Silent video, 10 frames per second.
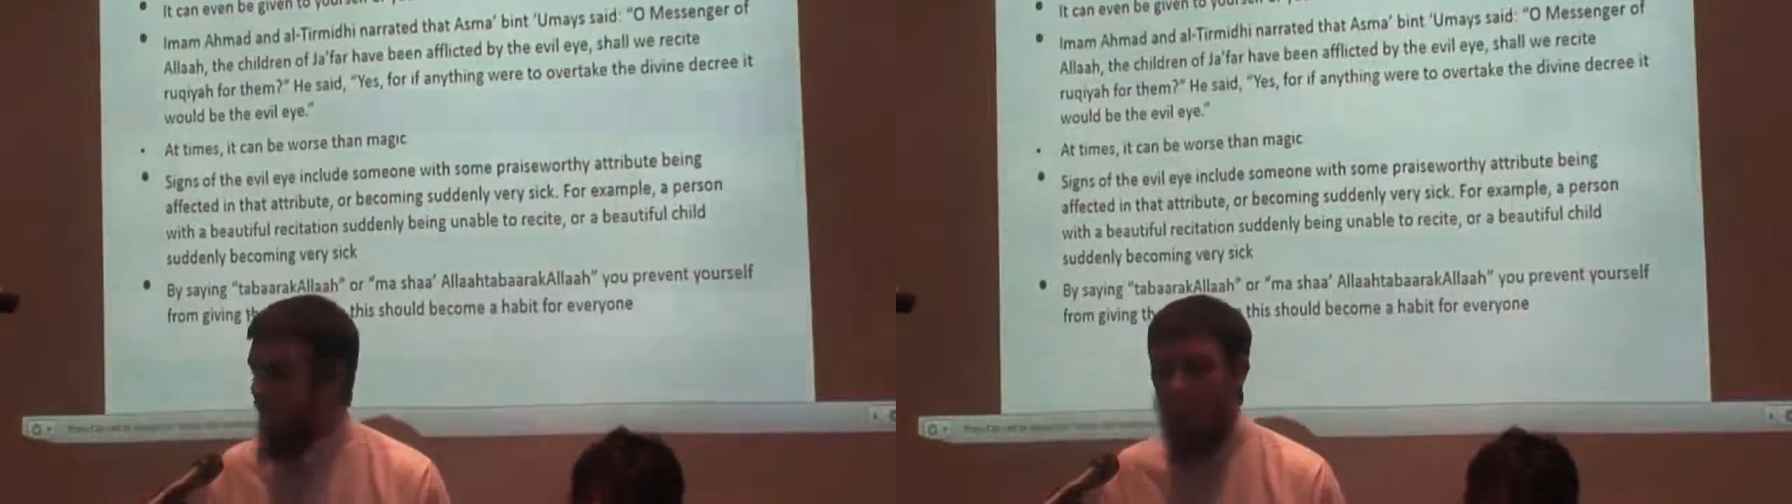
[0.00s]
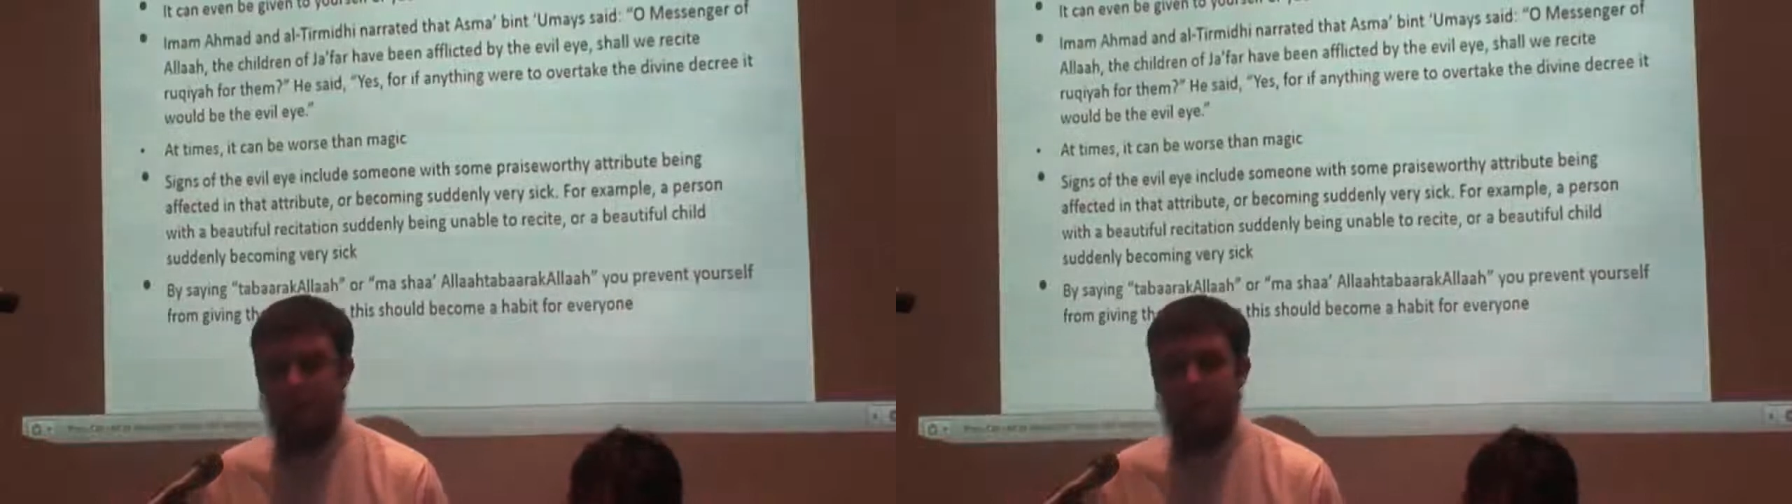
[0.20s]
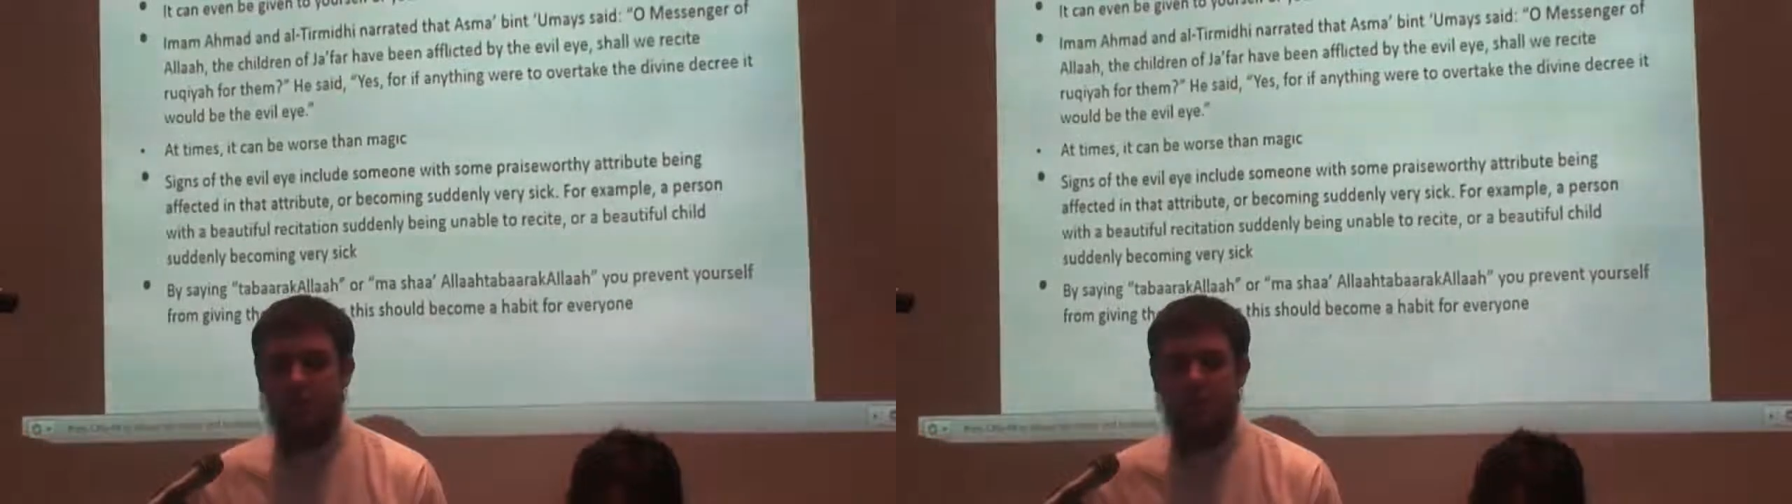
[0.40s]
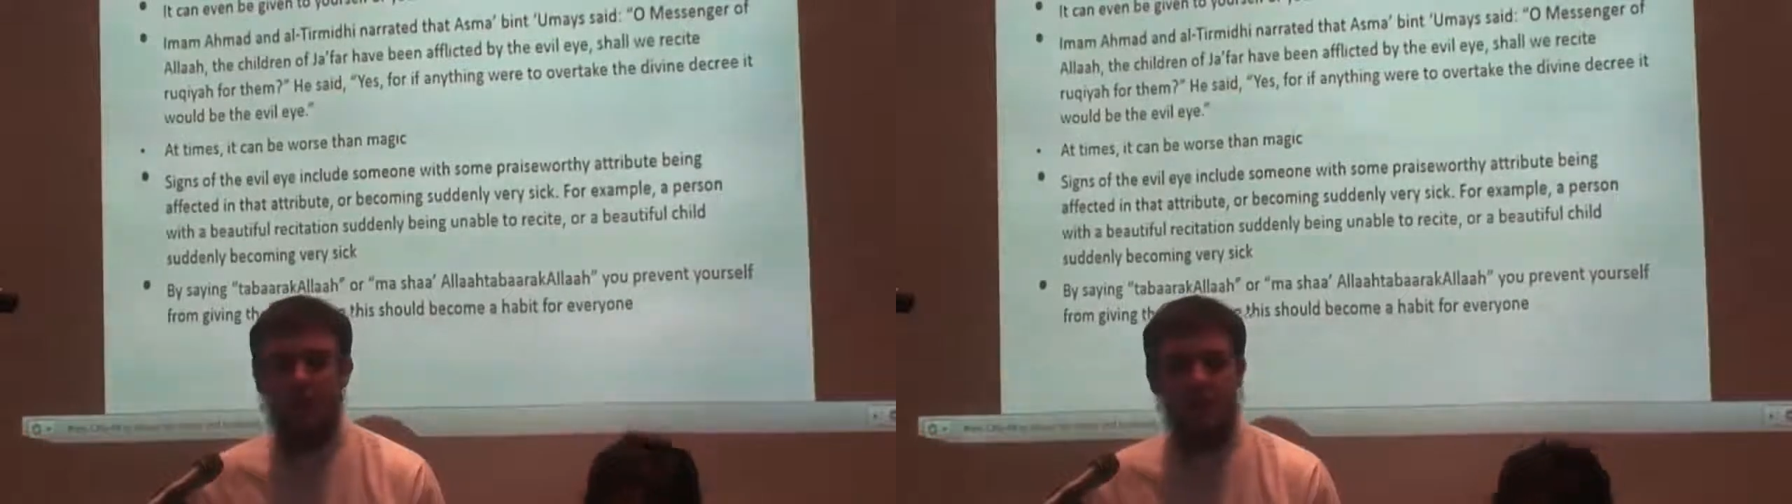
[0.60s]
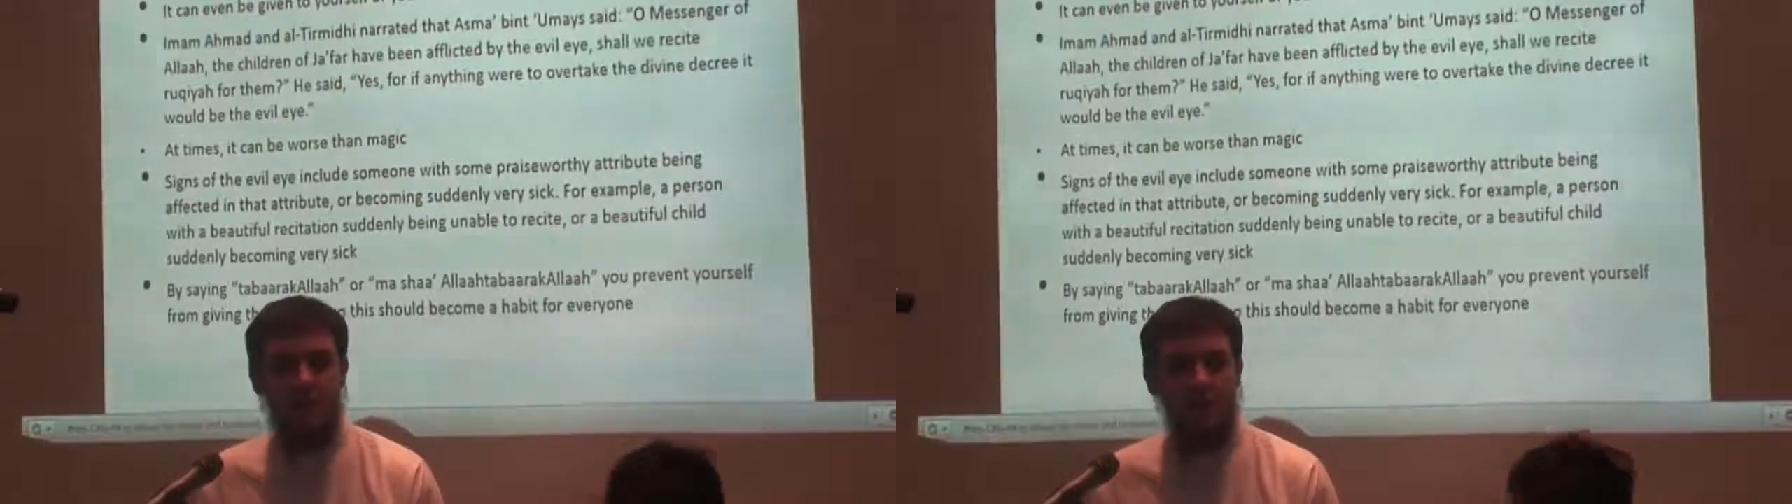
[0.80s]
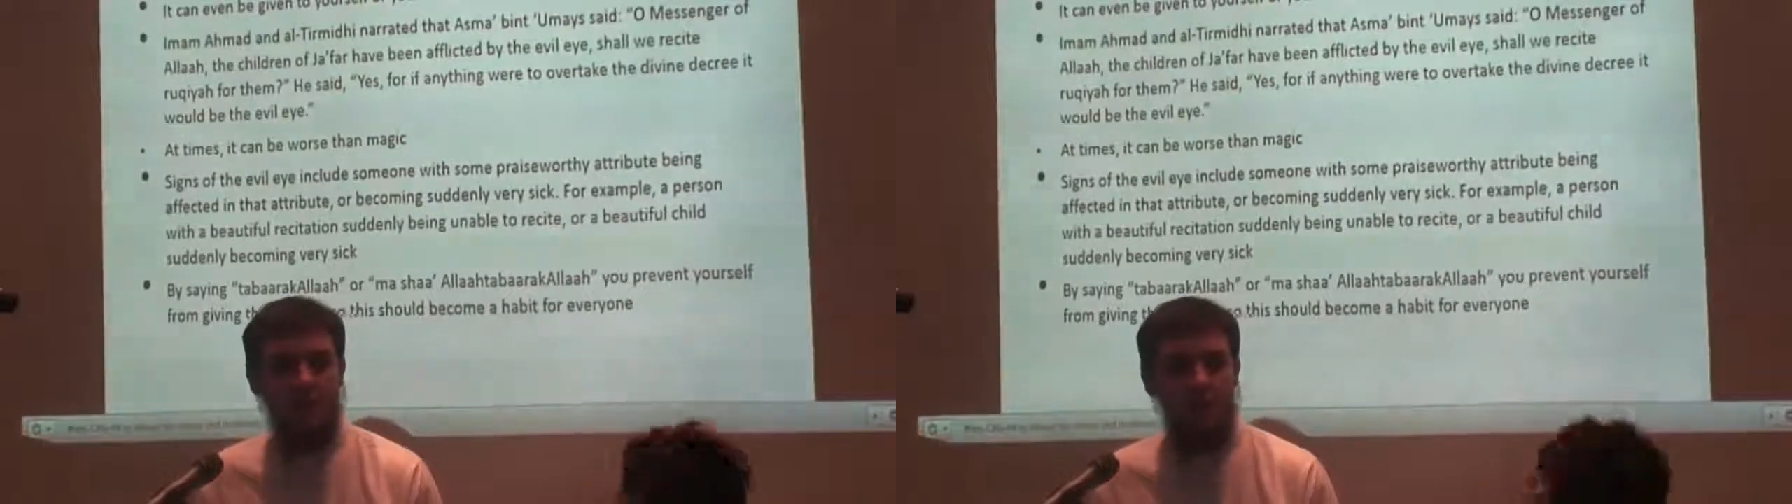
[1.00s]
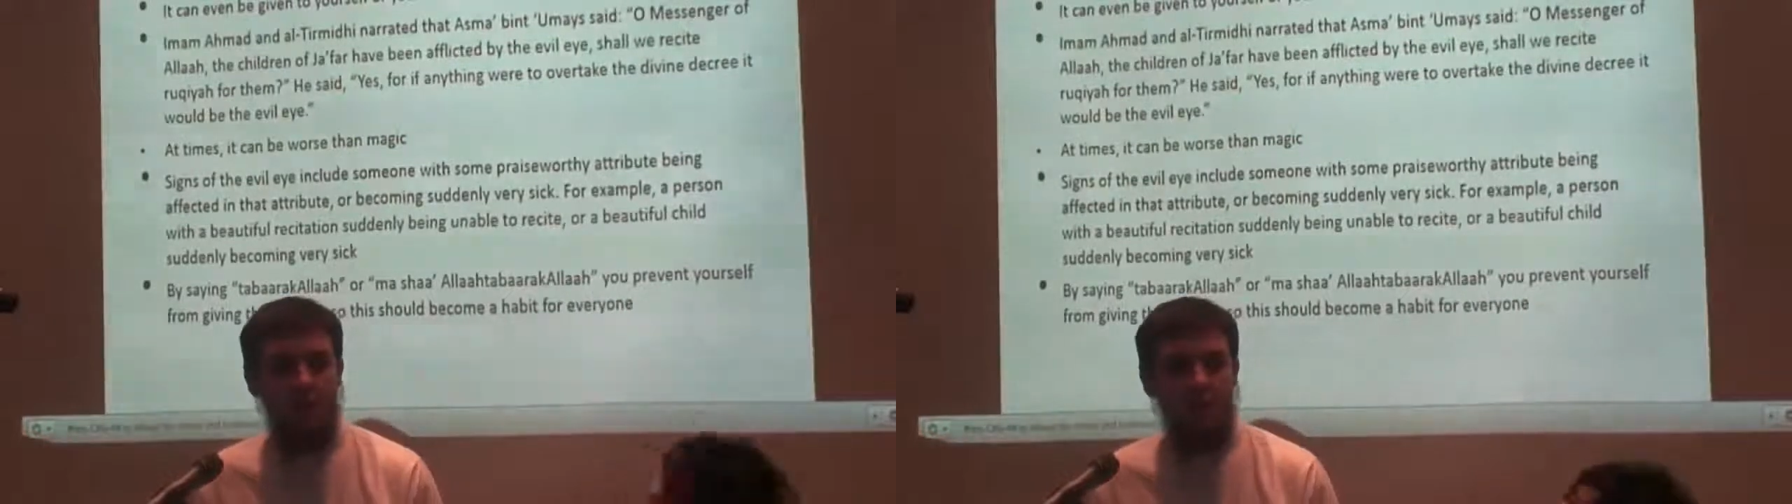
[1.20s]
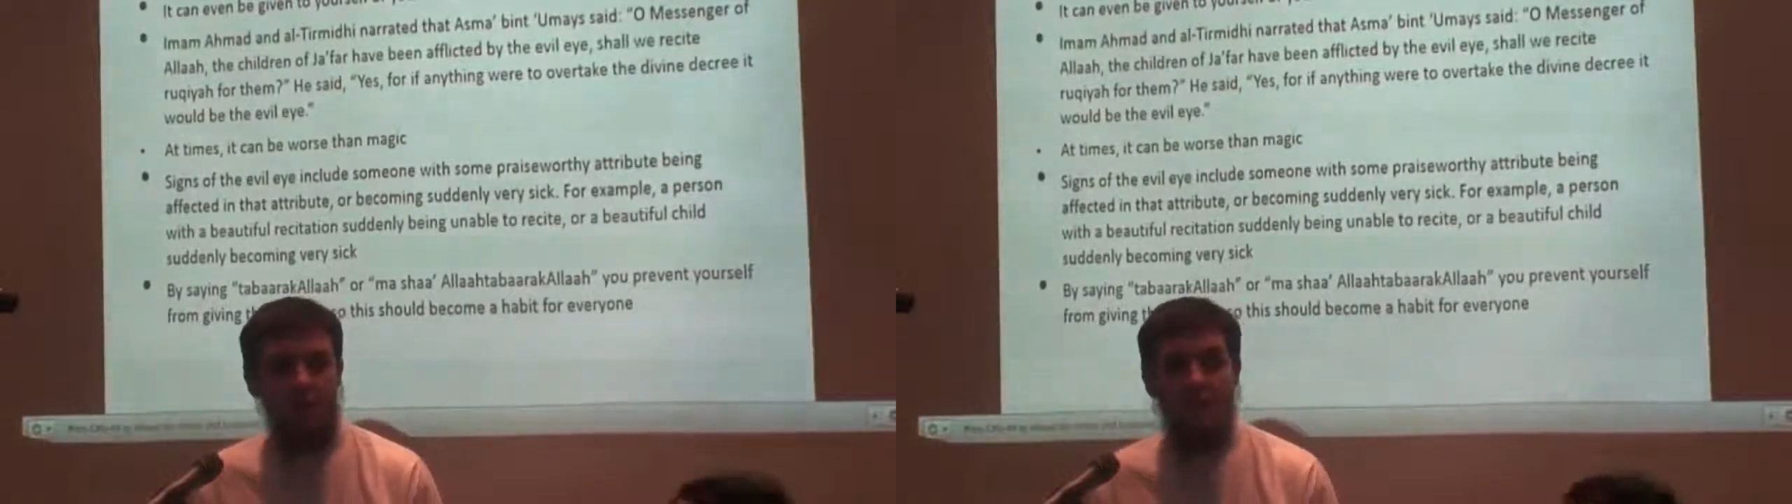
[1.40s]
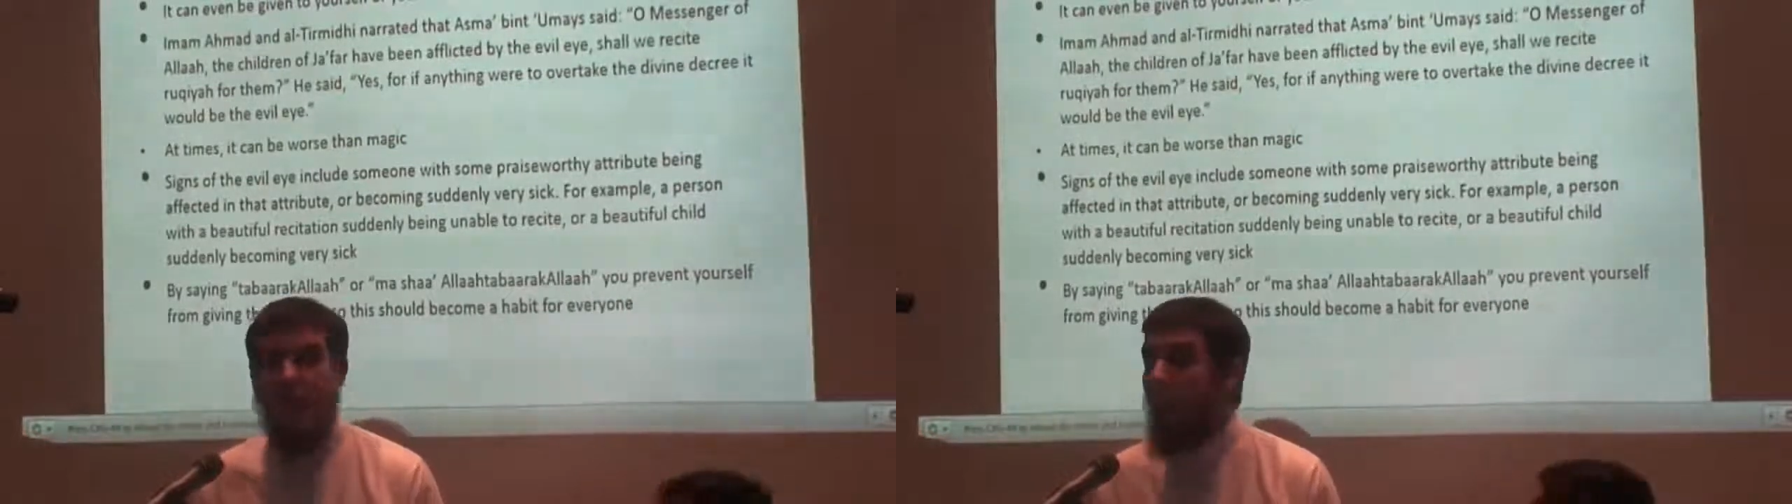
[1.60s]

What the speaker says: What made you sick? They say,